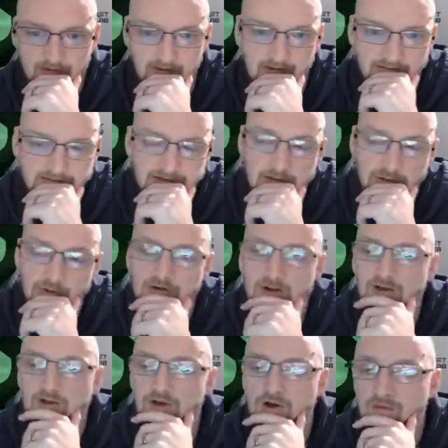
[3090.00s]
So I
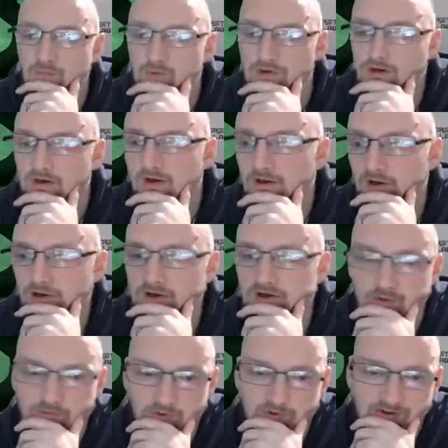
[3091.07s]
kind of want to... I
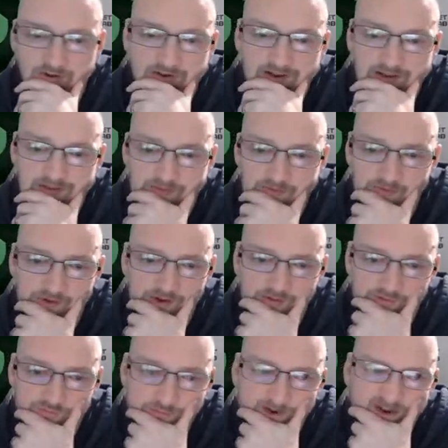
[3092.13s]
know that I can hit the
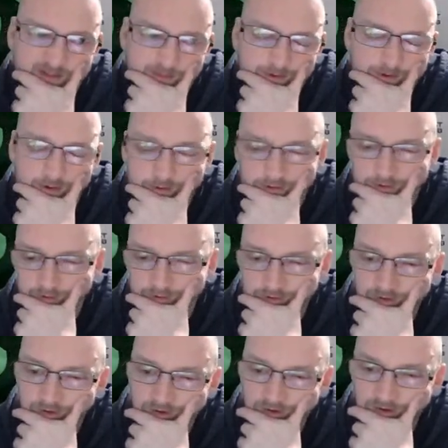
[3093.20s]
100 million mark.
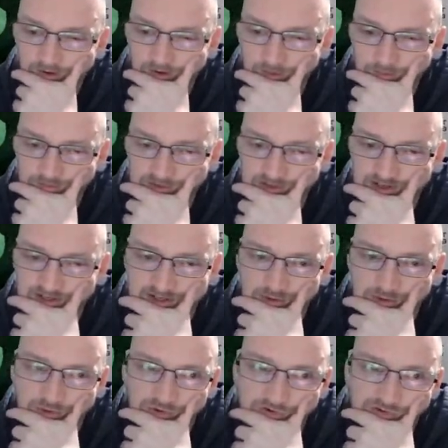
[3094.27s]
So there's no
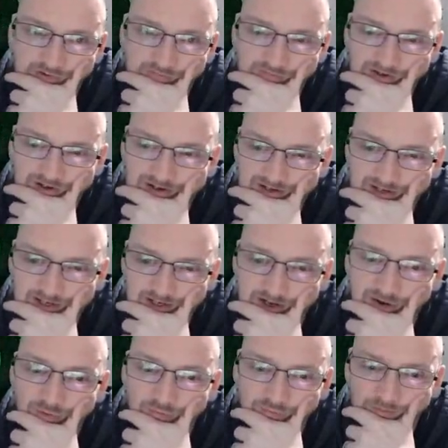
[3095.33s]
longer a realistic
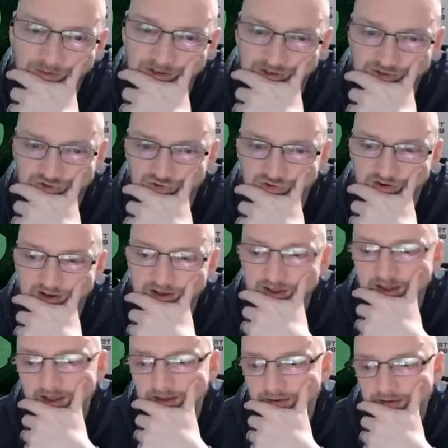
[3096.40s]
goal for me to try and
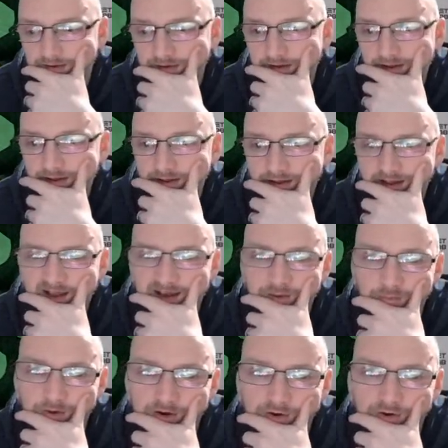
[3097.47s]
hit
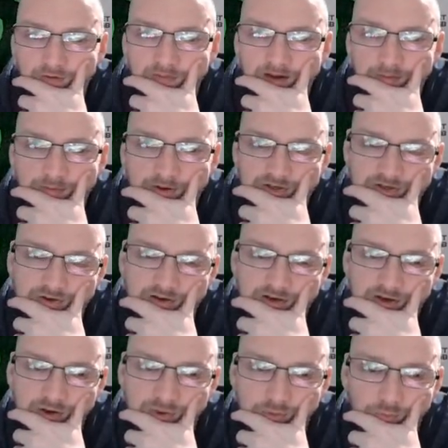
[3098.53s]
anywhere like that, because I
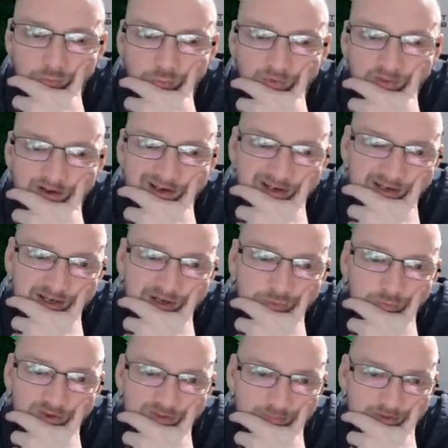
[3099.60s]
know with a Lydia
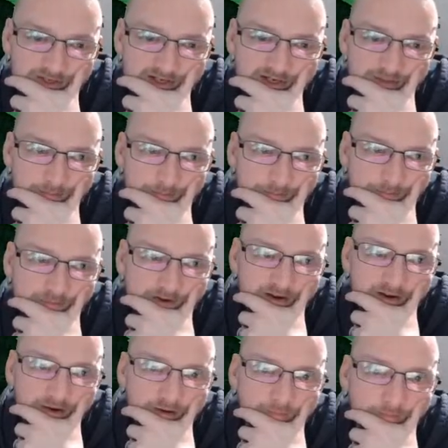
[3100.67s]
Whisper team,
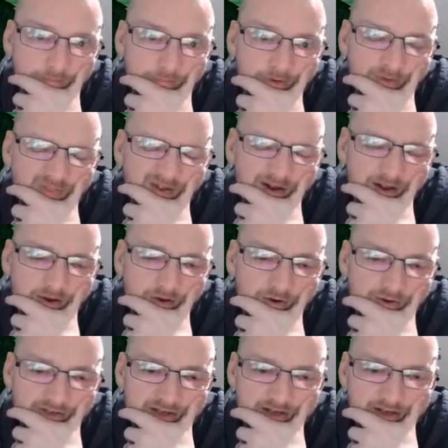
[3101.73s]
I think I had
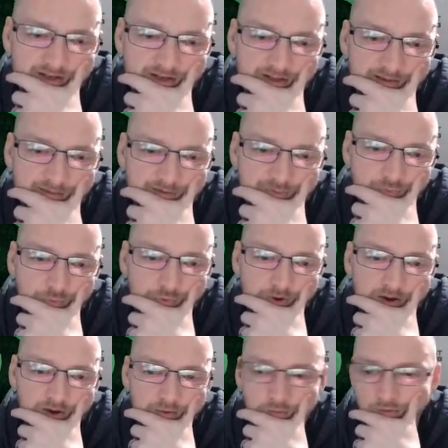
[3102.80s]
Artak in there as
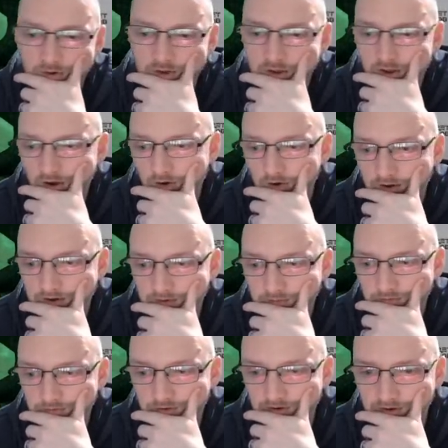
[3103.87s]
well, I
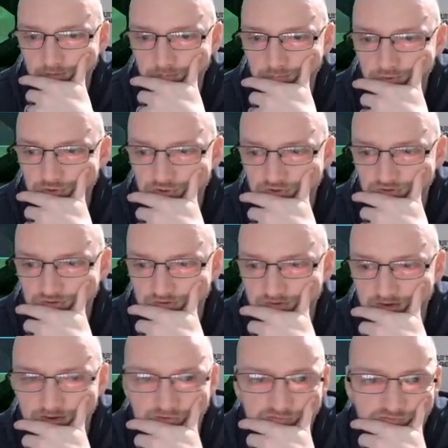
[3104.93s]
can push the
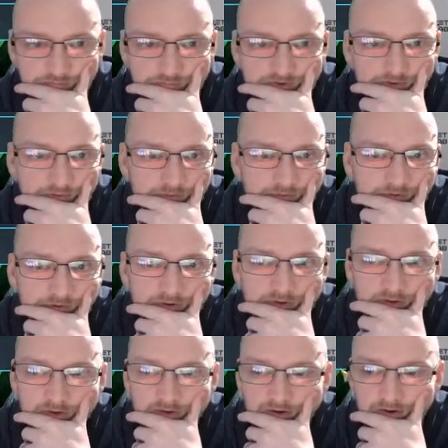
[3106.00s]
100 mil.
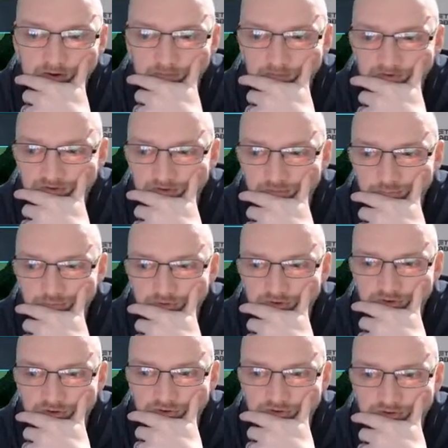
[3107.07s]
There's no point
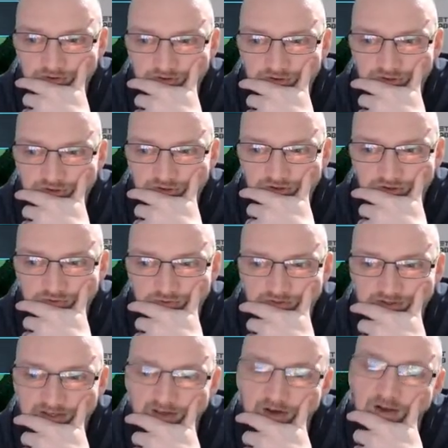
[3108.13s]
in using this shield.
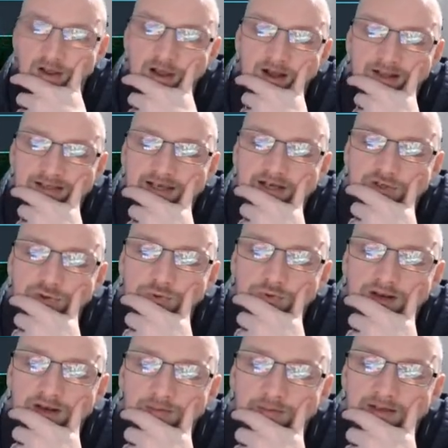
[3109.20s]
See, look, attacks all
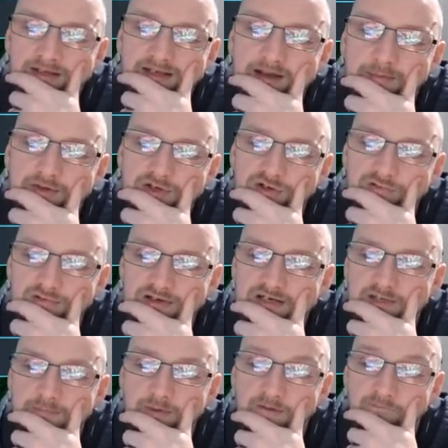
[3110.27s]
enemies, damage increases
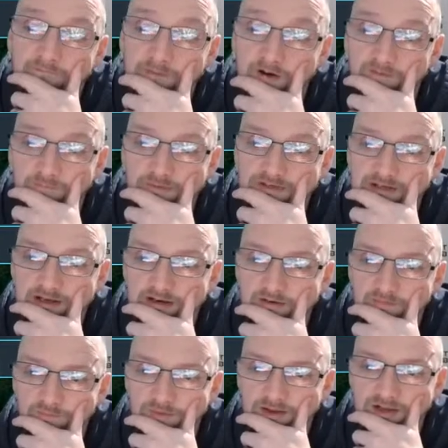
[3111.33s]
by 5%
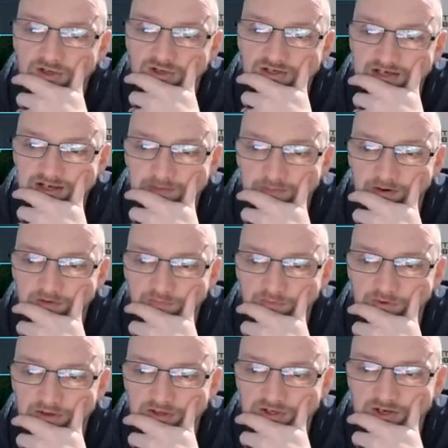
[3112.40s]
for each debuff on
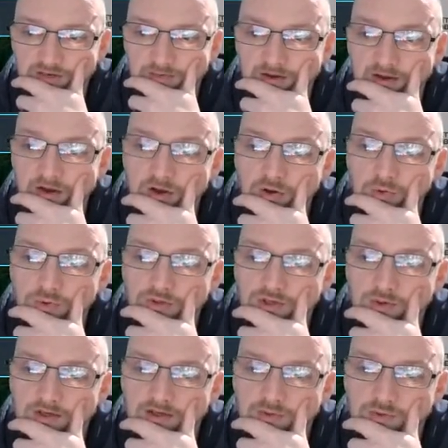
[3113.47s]
each enemy. Also
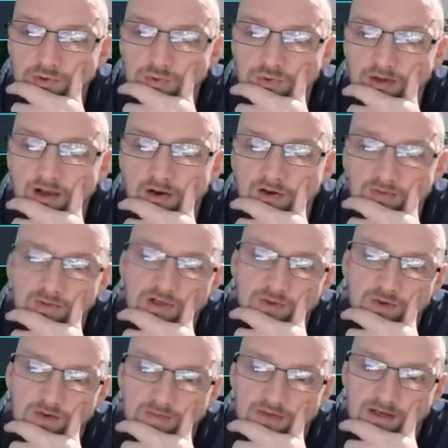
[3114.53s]
heals all allies by
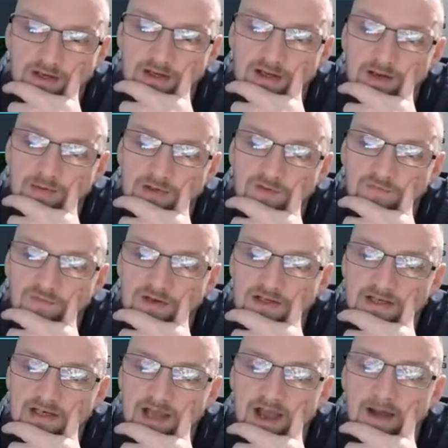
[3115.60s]
20% of the damage
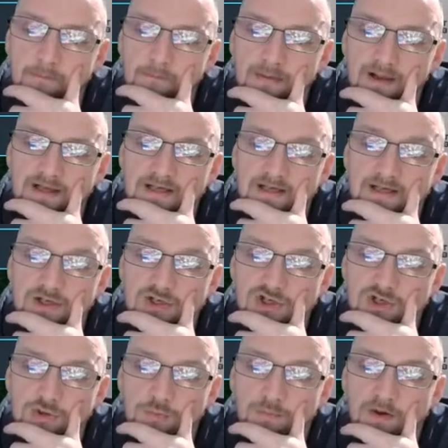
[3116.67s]
inflicted, and places a
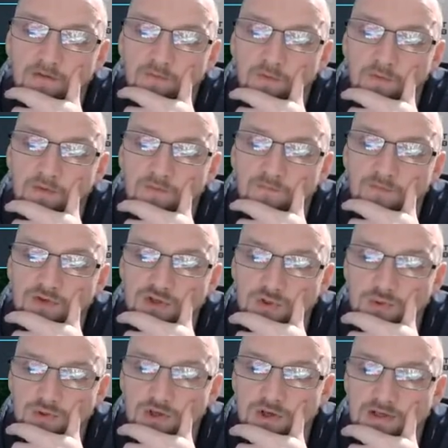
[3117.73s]
shield buff on them for 2
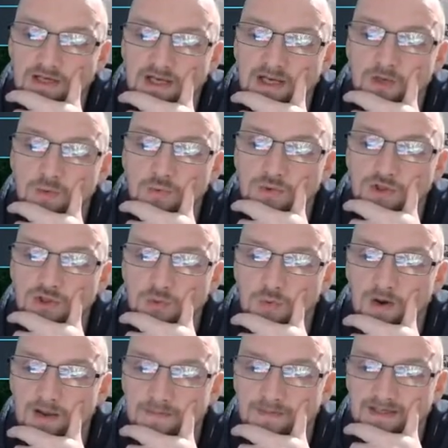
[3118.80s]
turns equal to
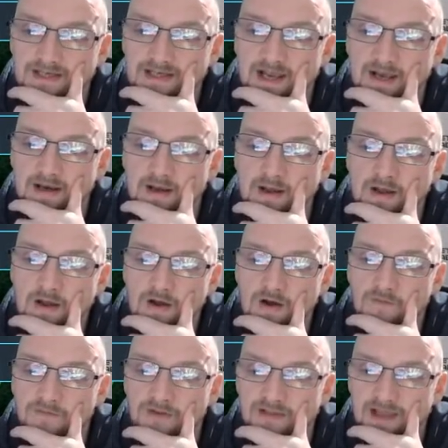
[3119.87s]
20% of
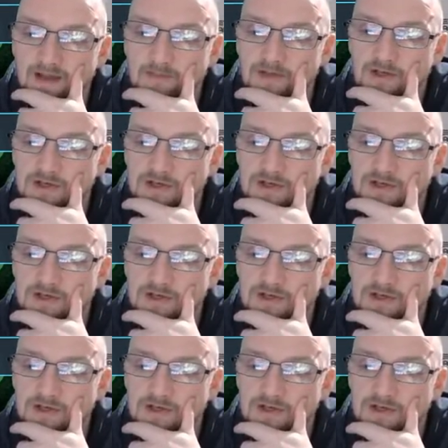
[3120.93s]
the damage